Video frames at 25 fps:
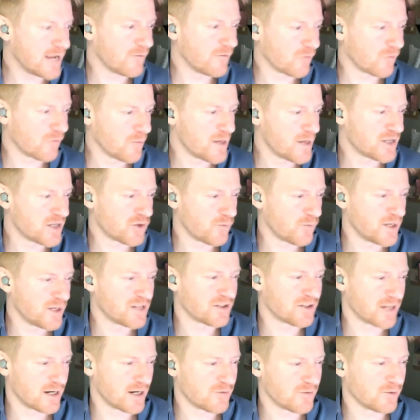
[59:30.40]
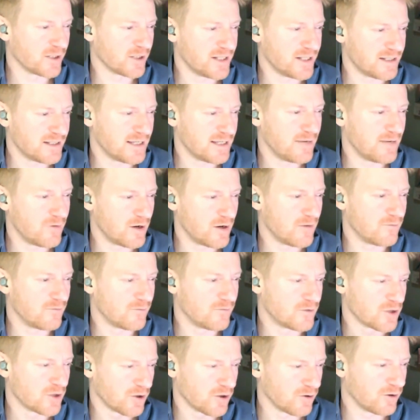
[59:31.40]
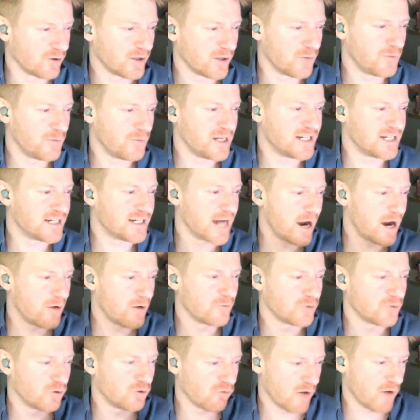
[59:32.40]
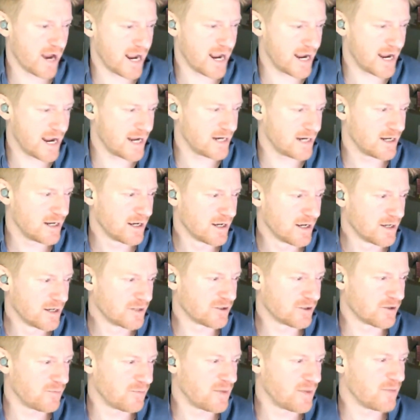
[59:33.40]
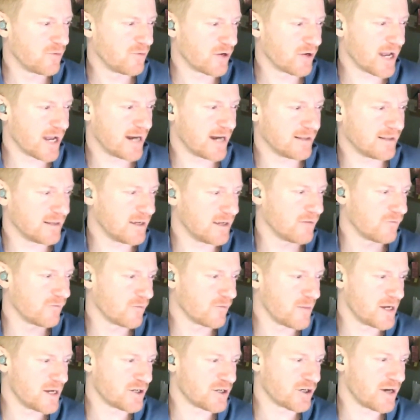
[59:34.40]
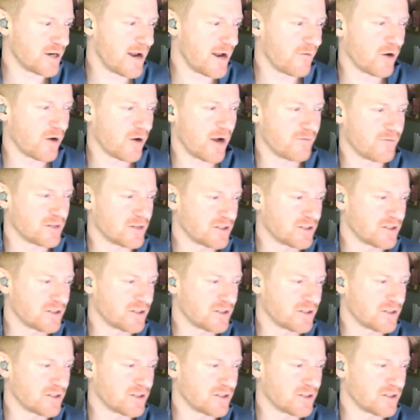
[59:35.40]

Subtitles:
information we decide to release, even internally, we downgrade so the people getting the information never have the